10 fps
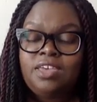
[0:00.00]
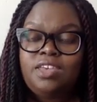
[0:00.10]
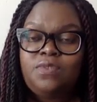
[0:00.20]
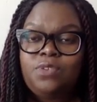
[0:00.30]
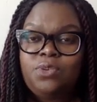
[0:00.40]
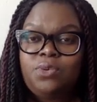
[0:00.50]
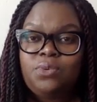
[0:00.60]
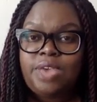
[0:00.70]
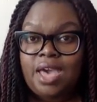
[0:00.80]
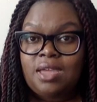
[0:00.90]
if you
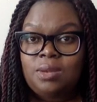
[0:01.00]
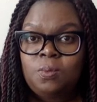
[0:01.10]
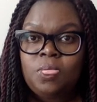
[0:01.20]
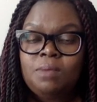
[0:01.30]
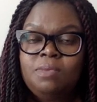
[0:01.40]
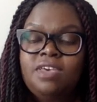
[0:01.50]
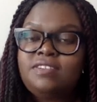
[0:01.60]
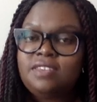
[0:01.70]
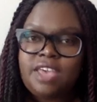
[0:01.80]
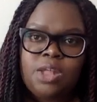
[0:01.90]
can,
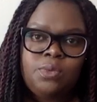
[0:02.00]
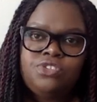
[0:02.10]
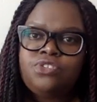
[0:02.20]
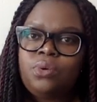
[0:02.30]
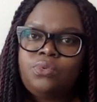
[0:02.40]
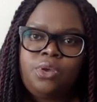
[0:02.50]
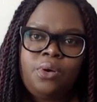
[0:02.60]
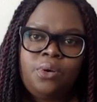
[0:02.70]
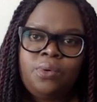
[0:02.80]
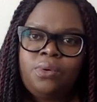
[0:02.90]
because again, we don't
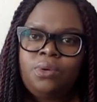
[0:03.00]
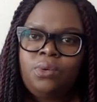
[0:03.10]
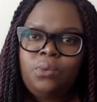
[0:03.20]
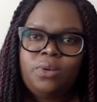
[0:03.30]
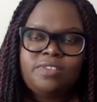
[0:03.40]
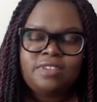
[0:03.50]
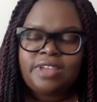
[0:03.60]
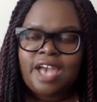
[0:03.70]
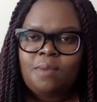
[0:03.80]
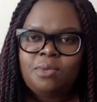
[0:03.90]
know what's going
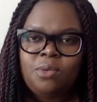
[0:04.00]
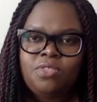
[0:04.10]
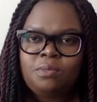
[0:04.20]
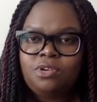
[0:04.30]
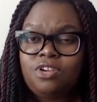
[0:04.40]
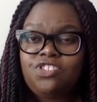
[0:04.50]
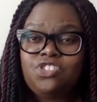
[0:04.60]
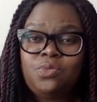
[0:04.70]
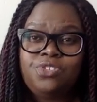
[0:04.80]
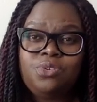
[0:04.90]
to happen with
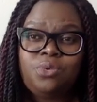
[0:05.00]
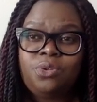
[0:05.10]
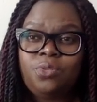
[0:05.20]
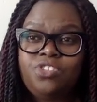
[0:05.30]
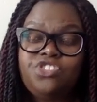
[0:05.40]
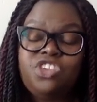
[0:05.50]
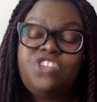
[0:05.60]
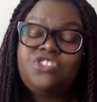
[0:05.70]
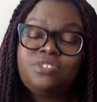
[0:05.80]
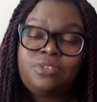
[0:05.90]
immigration. We don't know the
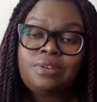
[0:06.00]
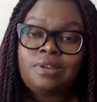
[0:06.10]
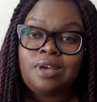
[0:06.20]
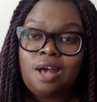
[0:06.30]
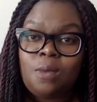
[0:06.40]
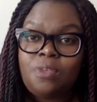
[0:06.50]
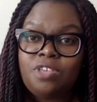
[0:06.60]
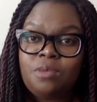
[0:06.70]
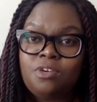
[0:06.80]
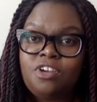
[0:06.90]
changes that are going to come with
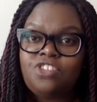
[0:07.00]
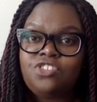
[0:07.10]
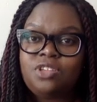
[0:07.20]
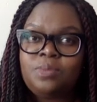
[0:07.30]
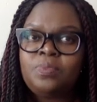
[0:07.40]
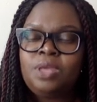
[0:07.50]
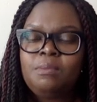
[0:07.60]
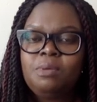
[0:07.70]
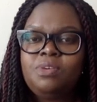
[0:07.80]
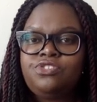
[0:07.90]
immigration,
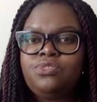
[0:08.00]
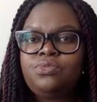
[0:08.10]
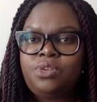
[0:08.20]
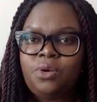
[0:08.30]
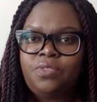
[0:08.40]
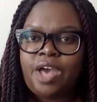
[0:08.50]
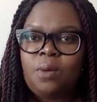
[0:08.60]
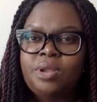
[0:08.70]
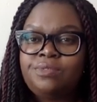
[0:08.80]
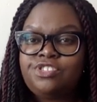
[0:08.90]
but we do know
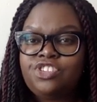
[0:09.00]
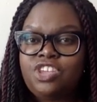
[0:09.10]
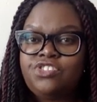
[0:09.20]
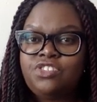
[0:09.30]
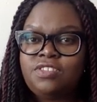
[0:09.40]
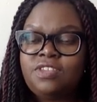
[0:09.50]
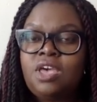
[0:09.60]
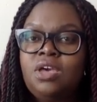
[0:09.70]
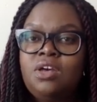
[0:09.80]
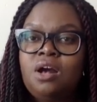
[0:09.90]
that whatever changes
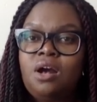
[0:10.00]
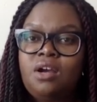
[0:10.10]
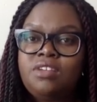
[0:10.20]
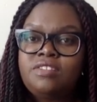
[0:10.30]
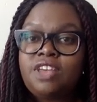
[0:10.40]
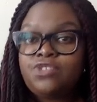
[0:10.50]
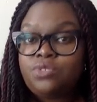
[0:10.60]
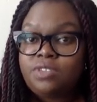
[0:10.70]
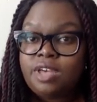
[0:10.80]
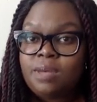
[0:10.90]
are
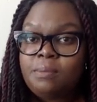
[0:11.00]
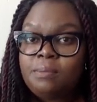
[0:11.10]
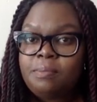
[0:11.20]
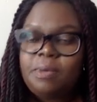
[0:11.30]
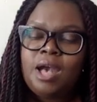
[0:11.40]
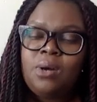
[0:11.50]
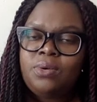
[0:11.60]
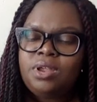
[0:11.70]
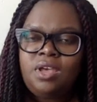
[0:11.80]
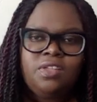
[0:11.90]
scheduled to come
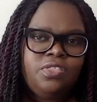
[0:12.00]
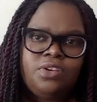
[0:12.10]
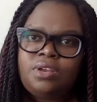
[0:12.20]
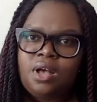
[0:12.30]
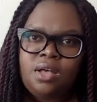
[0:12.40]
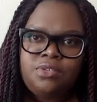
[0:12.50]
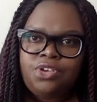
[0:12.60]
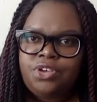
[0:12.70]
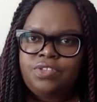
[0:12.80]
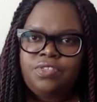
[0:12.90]
out, they're not
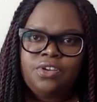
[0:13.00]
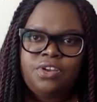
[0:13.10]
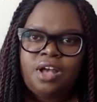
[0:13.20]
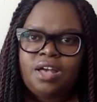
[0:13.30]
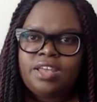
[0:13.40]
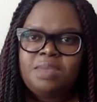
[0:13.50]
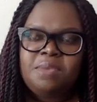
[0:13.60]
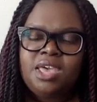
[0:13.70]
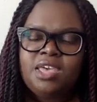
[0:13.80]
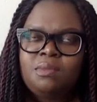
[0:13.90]
good. They're not going to
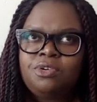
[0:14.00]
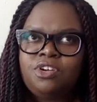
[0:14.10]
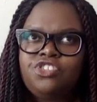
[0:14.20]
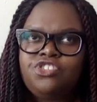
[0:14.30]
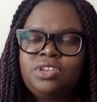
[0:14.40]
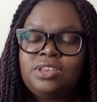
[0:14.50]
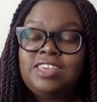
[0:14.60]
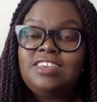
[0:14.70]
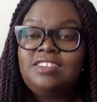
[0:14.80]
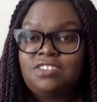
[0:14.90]
make immigration
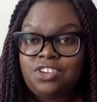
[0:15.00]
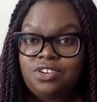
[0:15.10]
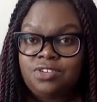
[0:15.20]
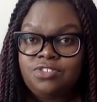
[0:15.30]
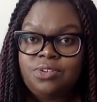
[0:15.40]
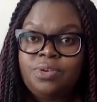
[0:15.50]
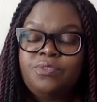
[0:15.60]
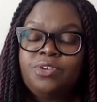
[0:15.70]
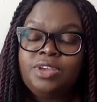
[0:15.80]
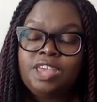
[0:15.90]
easier. So
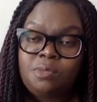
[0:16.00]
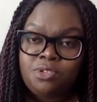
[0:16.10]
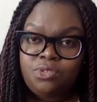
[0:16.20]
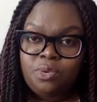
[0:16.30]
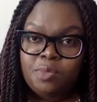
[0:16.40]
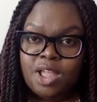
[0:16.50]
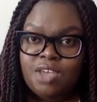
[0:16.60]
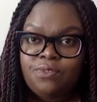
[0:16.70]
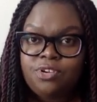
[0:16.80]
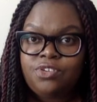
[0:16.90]
if you're able to
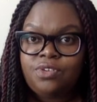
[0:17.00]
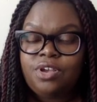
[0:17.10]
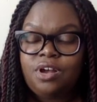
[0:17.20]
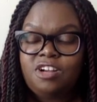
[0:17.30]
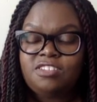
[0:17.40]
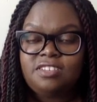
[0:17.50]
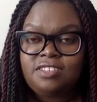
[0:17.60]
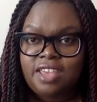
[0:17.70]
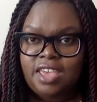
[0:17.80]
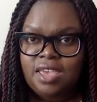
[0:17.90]
apply for a green card
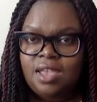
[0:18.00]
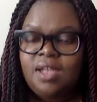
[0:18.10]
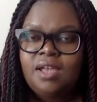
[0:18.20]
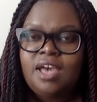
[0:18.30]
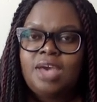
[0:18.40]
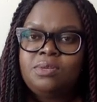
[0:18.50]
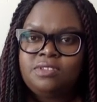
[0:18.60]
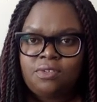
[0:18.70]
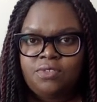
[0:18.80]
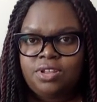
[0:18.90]
today, I would
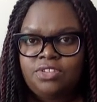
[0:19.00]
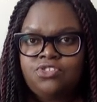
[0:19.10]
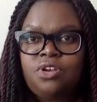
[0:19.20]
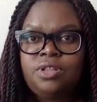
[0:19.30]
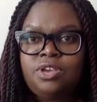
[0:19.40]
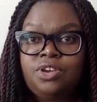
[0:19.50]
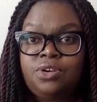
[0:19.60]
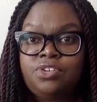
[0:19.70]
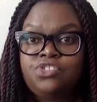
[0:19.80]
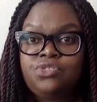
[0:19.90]
definitely strongly
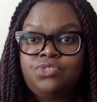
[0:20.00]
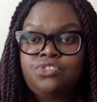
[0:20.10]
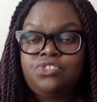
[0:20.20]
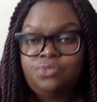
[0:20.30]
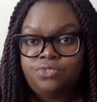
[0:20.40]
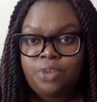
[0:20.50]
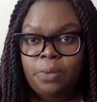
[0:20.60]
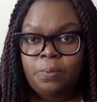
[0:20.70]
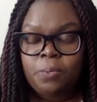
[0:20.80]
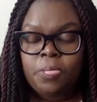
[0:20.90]
encourage you to do so.